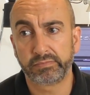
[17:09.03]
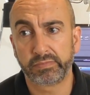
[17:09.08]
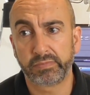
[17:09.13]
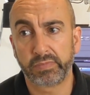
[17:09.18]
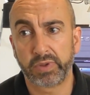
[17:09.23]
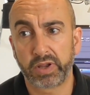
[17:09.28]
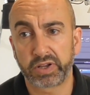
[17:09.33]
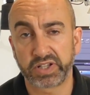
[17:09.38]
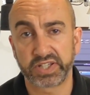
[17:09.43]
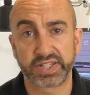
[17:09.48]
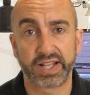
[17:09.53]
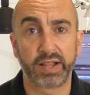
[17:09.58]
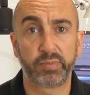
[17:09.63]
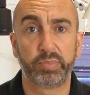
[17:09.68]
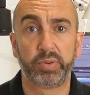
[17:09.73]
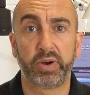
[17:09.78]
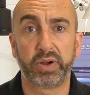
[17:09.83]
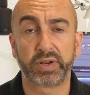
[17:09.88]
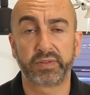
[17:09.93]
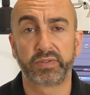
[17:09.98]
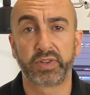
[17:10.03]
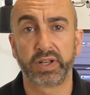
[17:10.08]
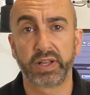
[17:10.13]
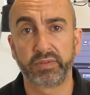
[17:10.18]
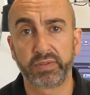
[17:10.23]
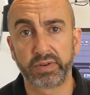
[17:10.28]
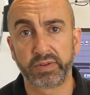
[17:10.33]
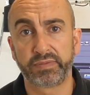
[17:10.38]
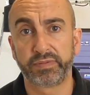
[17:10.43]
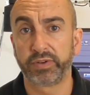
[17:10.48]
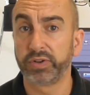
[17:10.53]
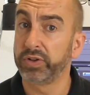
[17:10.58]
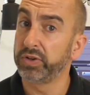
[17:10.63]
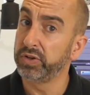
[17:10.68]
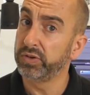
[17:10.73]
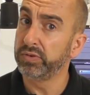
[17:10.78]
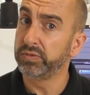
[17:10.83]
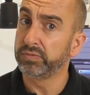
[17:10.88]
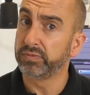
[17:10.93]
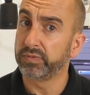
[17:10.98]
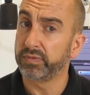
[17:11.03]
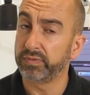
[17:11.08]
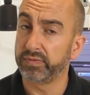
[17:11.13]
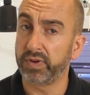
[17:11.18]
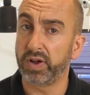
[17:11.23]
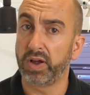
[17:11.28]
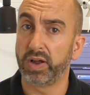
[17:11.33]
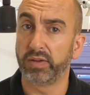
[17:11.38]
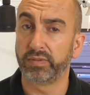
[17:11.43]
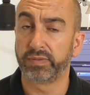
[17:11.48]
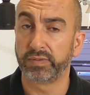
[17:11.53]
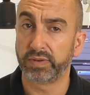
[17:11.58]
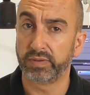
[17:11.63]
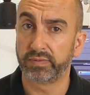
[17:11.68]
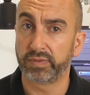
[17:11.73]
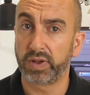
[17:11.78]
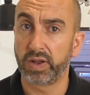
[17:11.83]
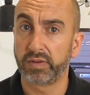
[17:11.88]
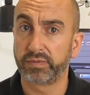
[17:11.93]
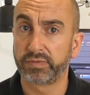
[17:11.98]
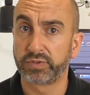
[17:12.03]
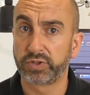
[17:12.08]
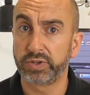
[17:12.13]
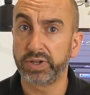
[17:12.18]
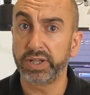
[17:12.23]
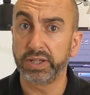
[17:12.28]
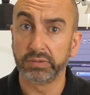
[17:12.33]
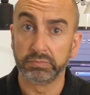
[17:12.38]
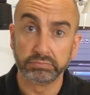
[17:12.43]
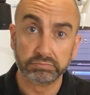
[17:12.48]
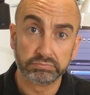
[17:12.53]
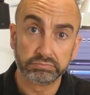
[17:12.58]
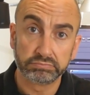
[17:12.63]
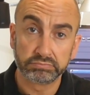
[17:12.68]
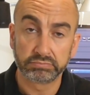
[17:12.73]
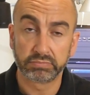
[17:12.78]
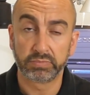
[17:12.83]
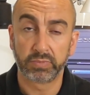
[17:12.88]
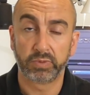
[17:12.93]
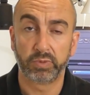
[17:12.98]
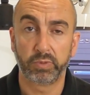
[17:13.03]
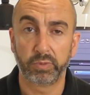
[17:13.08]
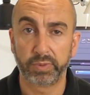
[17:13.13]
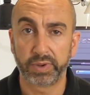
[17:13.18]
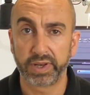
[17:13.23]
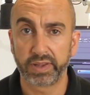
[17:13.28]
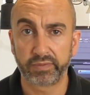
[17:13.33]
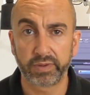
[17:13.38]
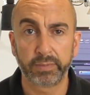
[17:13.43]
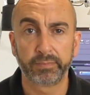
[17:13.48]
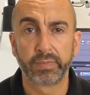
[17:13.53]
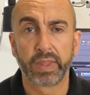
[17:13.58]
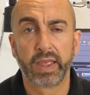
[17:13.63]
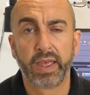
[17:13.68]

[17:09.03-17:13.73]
I can sell part of the liver for the new VIVE, the VIVE 3, whatever.